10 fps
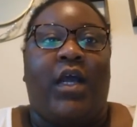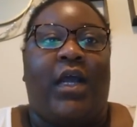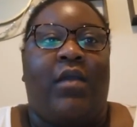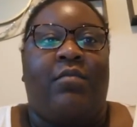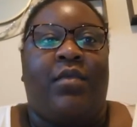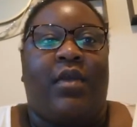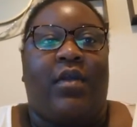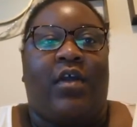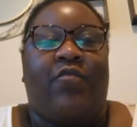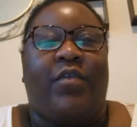
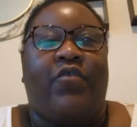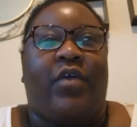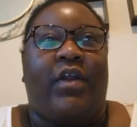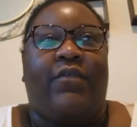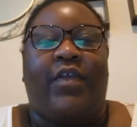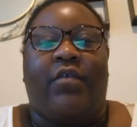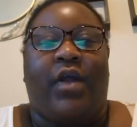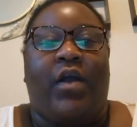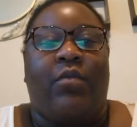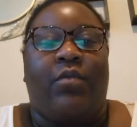I've been trying to figure
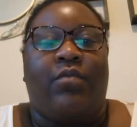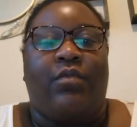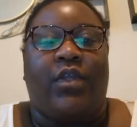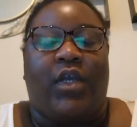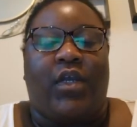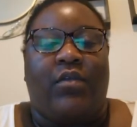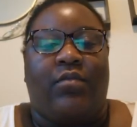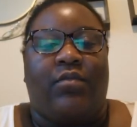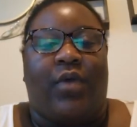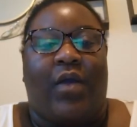out
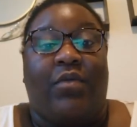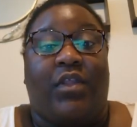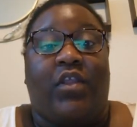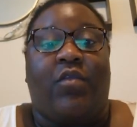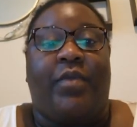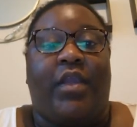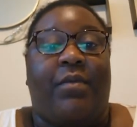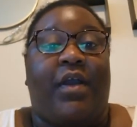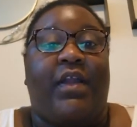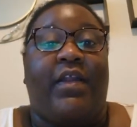what I wanted to speak
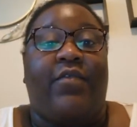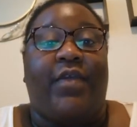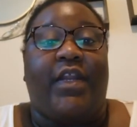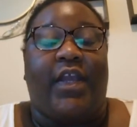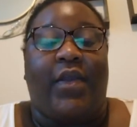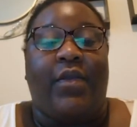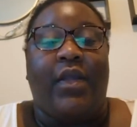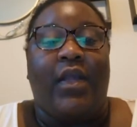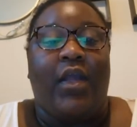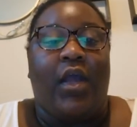about in this video,
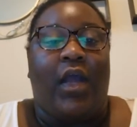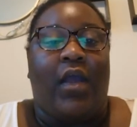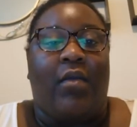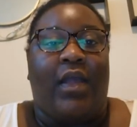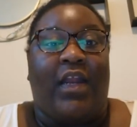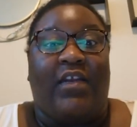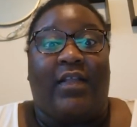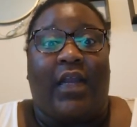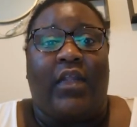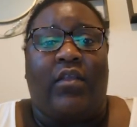and I
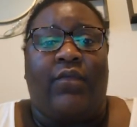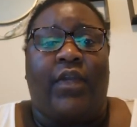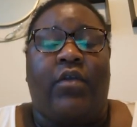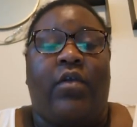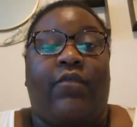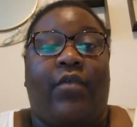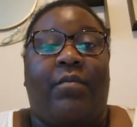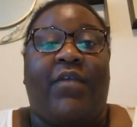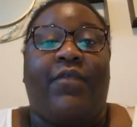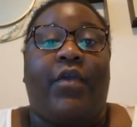decided to video it from
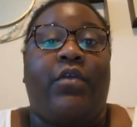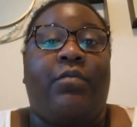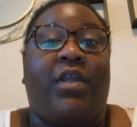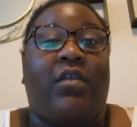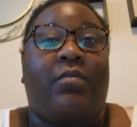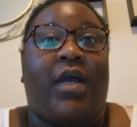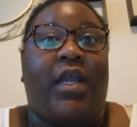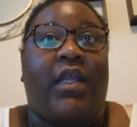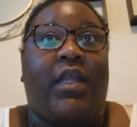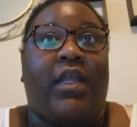my phone because
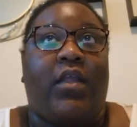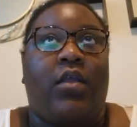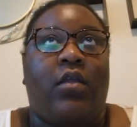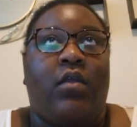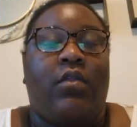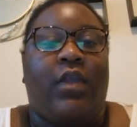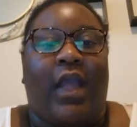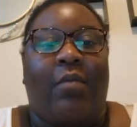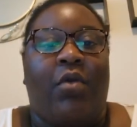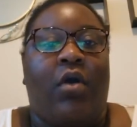the
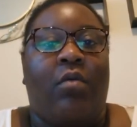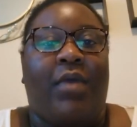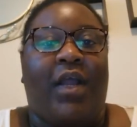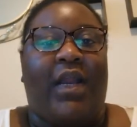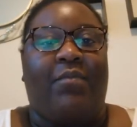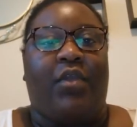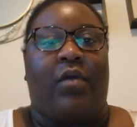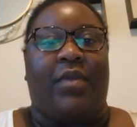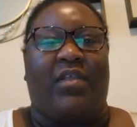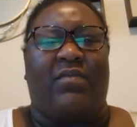camera on my
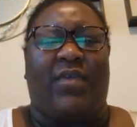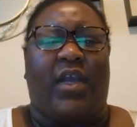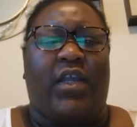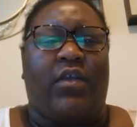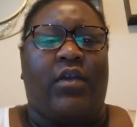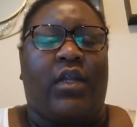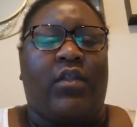laptop isn't very good.